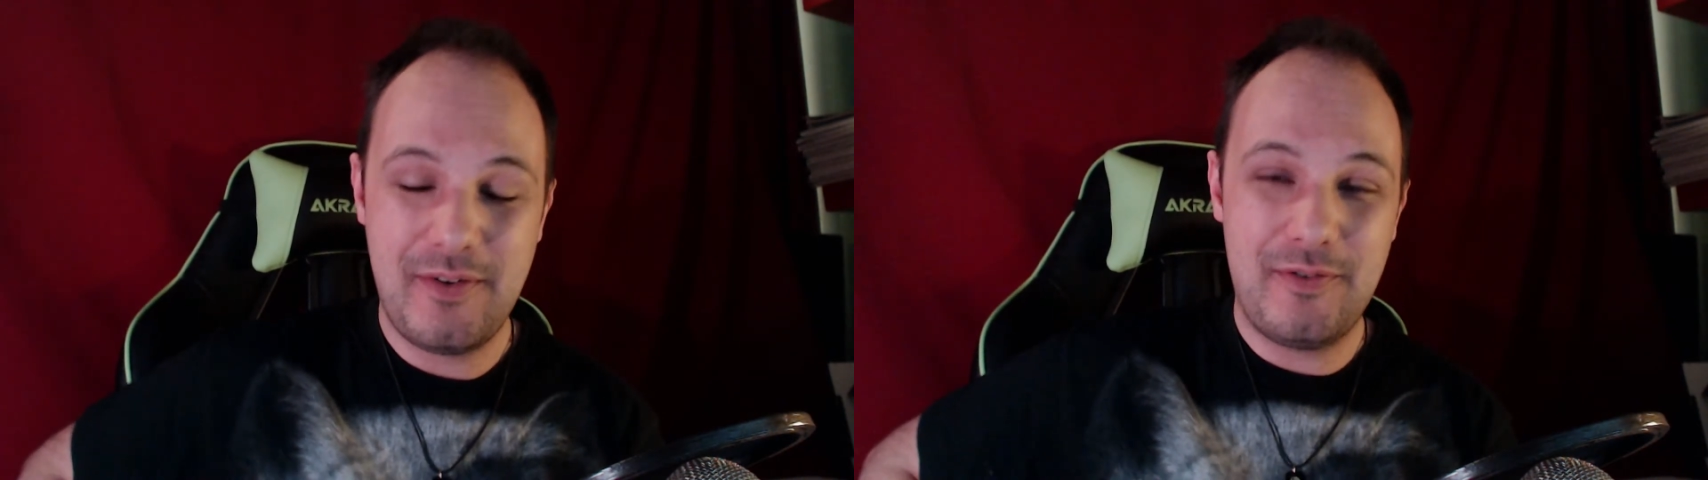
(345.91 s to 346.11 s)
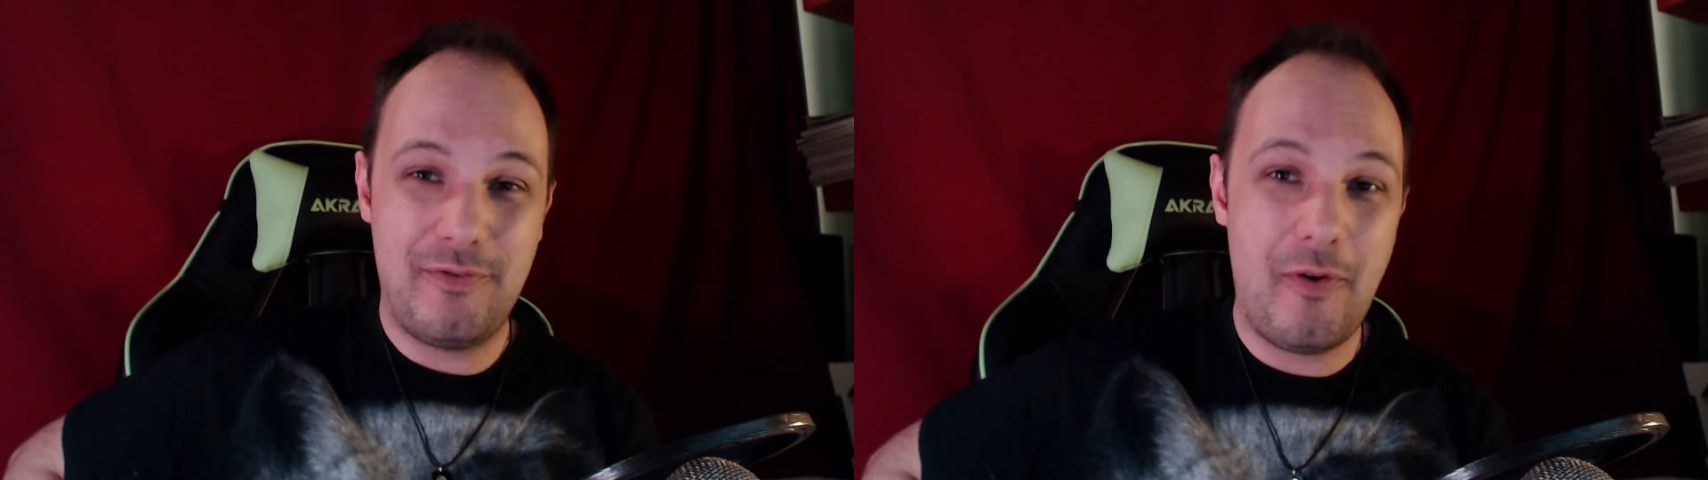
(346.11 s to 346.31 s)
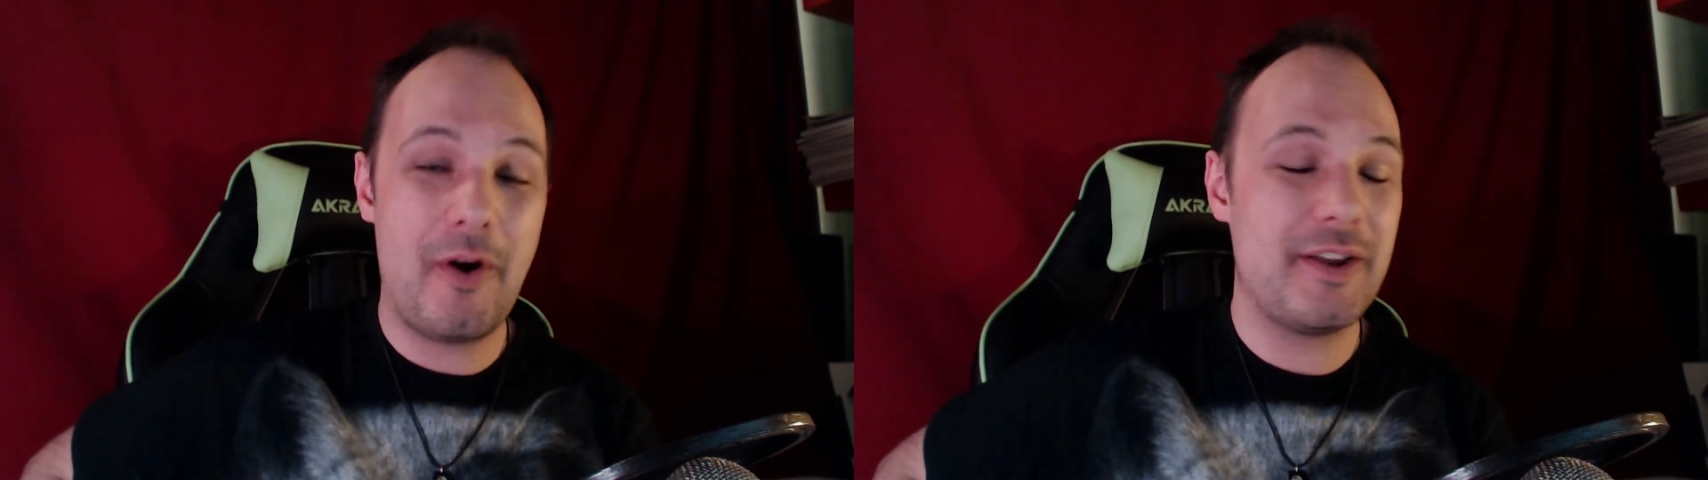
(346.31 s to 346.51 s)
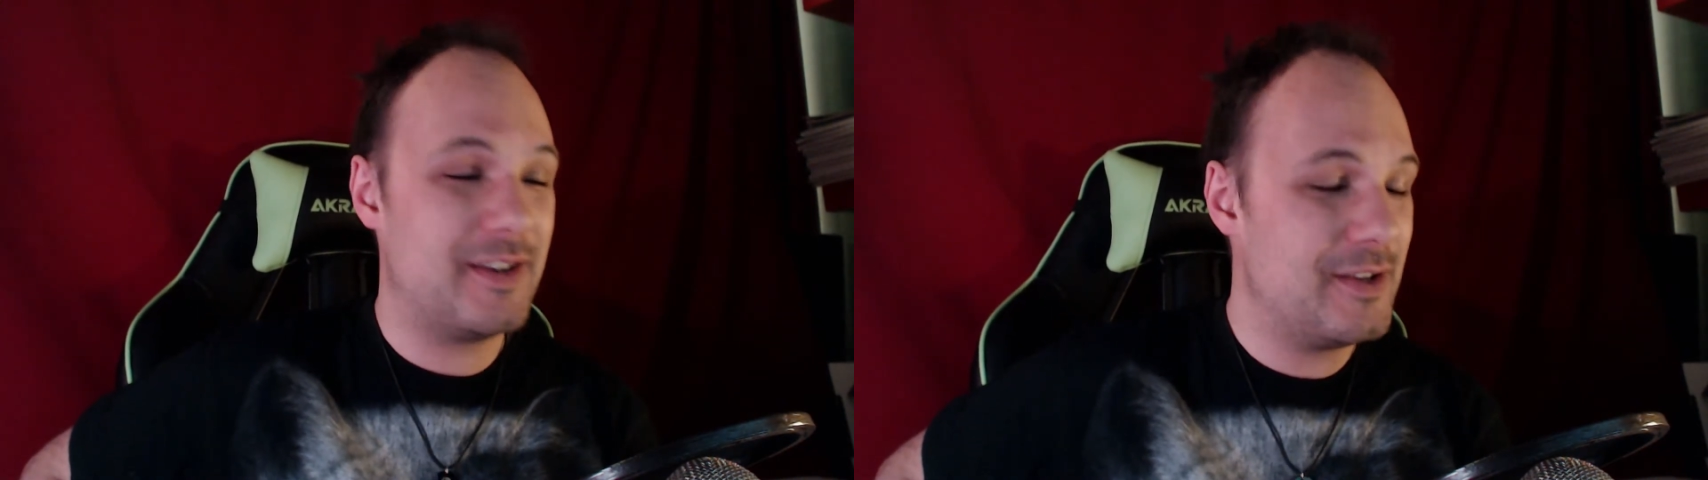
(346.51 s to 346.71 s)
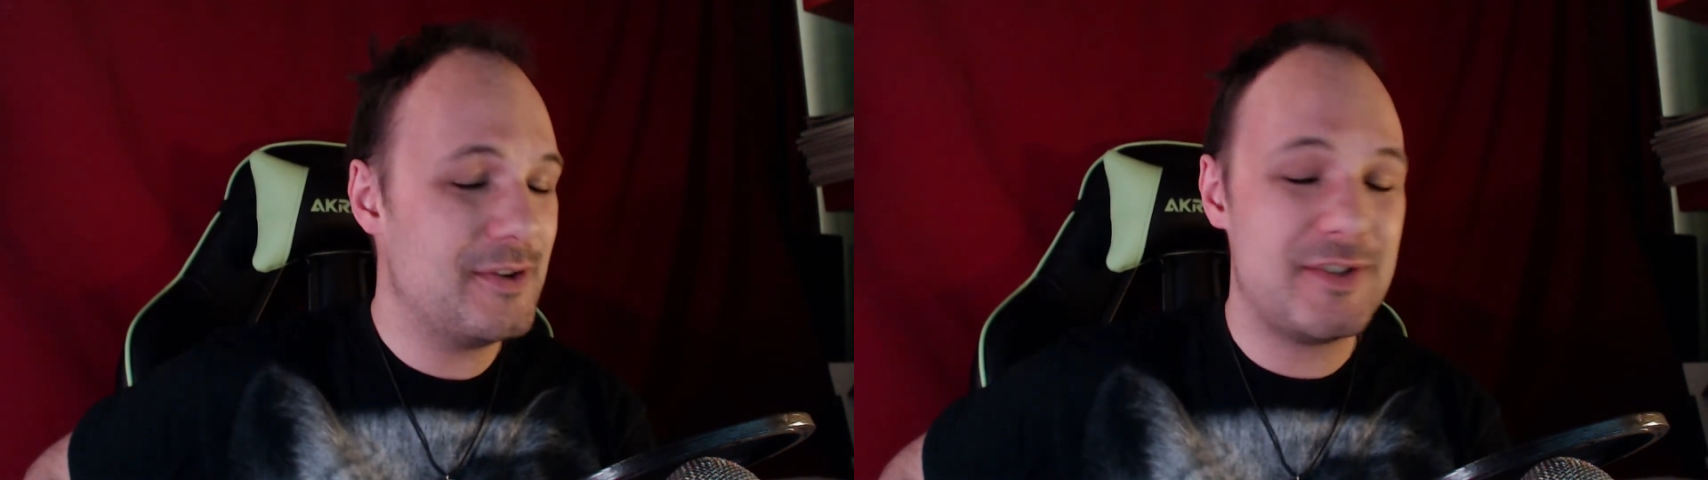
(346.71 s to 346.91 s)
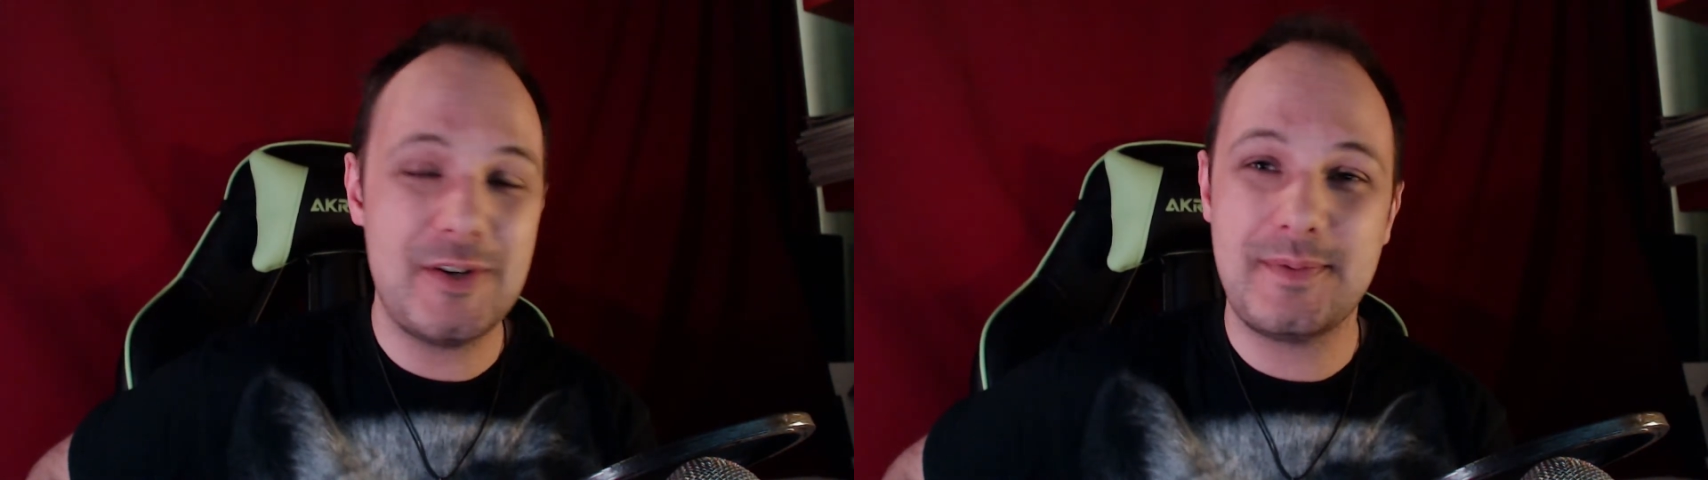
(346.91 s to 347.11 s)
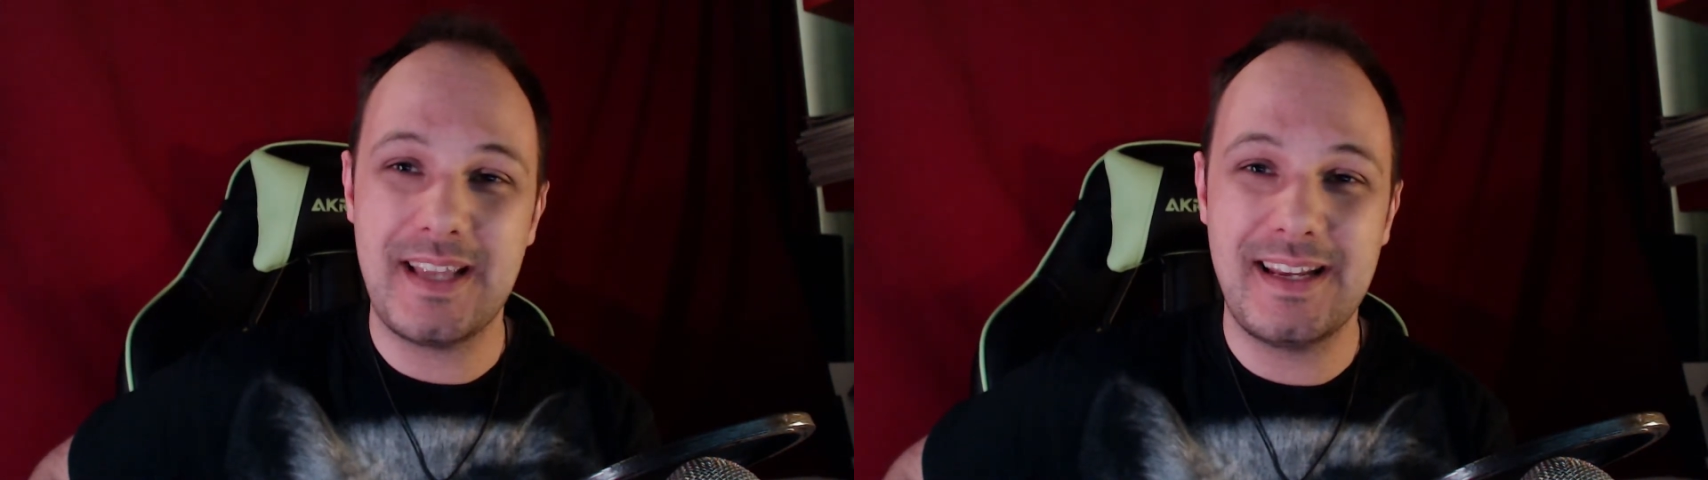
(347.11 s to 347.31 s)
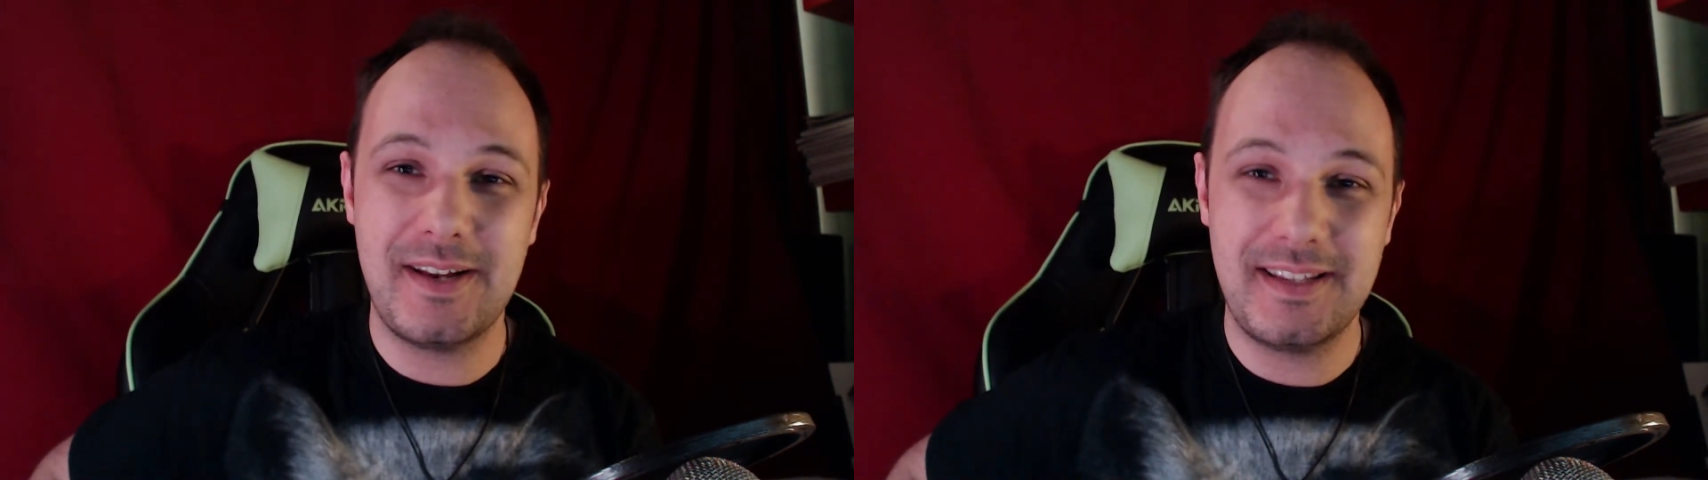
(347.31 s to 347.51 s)
for the YouTubes
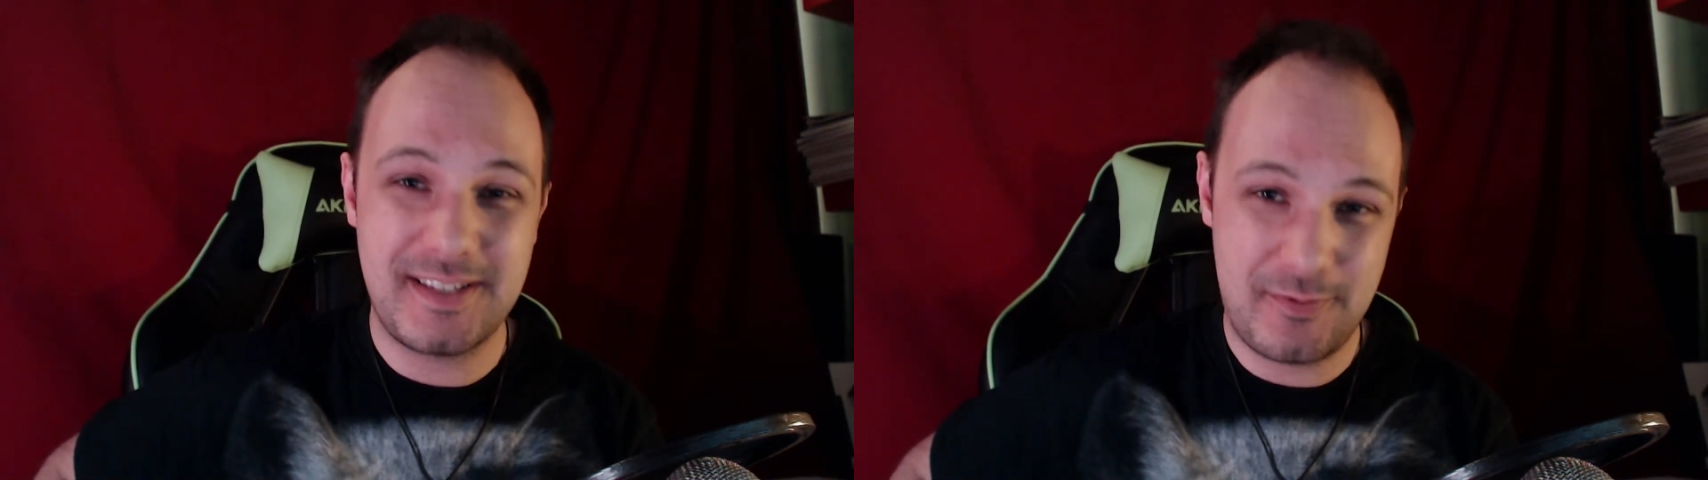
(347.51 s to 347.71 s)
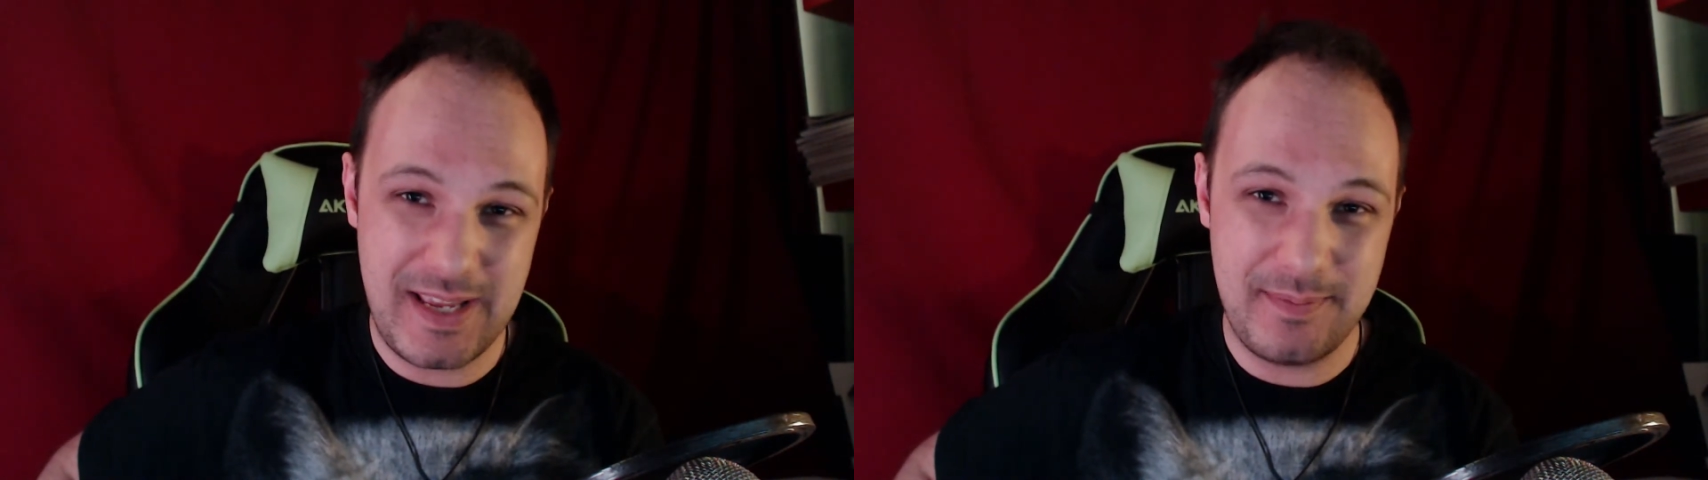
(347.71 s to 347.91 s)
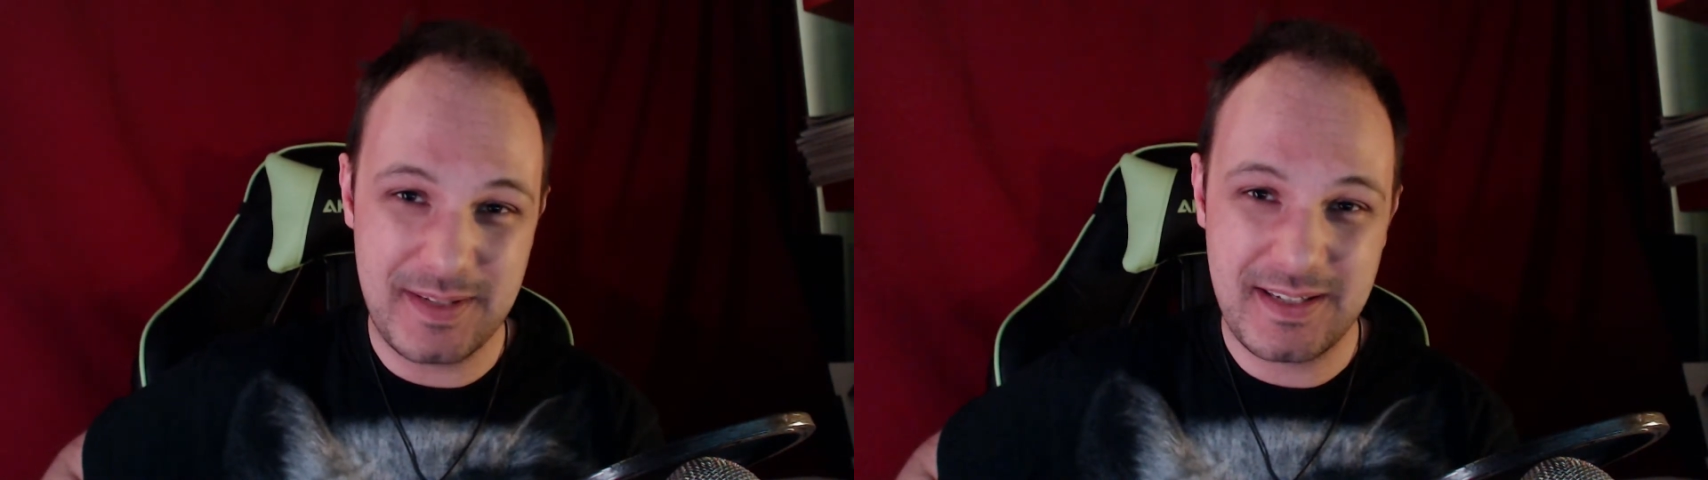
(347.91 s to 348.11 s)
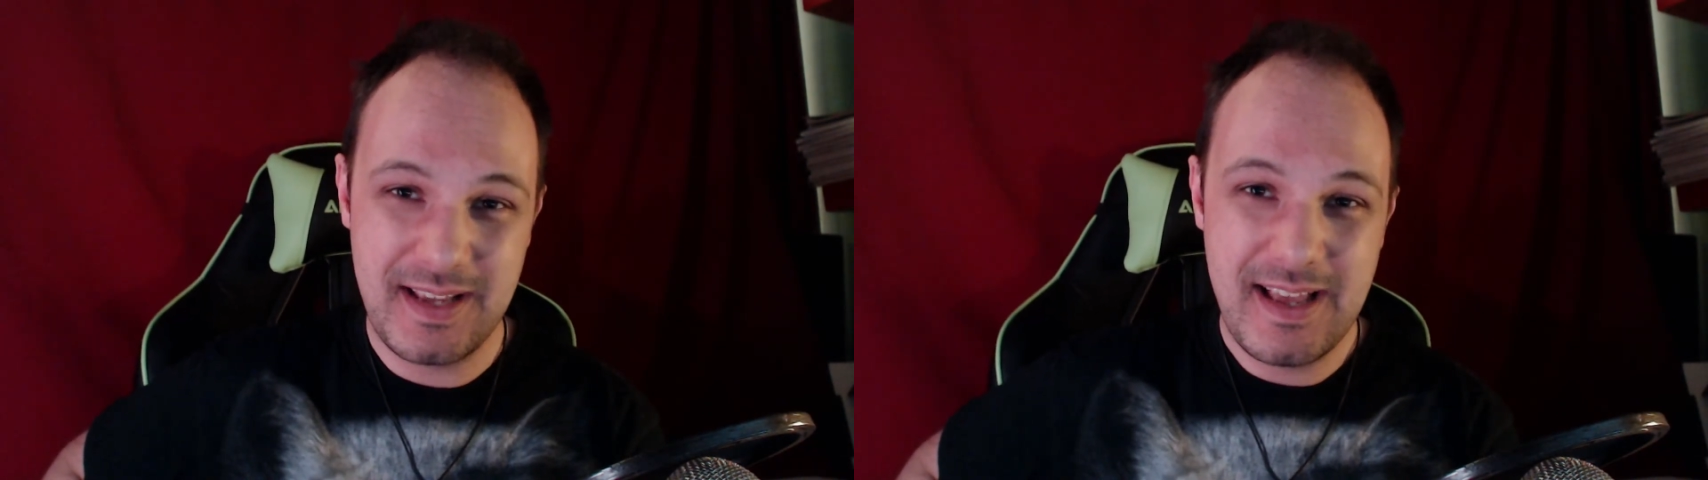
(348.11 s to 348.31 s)
and the streams.